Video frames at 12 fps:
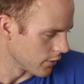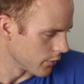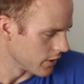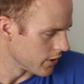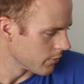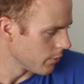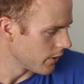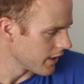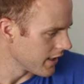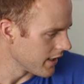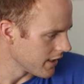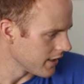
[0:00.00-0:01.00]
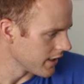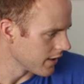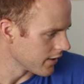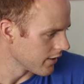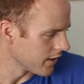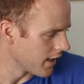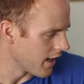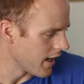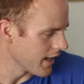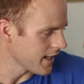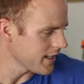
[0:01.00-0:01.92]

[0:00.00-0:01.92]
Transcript: little one you're putting in here, and